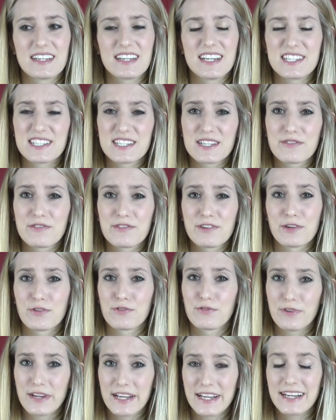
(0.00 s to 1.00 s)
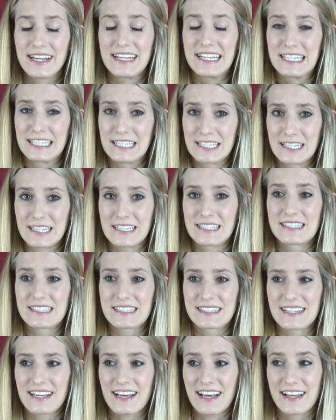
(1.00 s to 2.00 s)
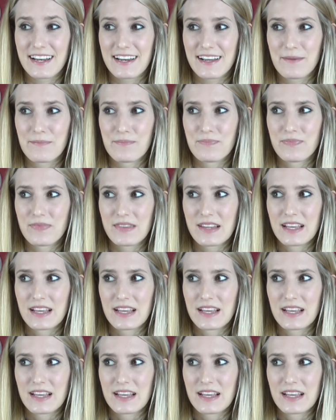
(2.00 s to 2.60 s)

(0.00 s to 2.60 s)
it did feel really nice, and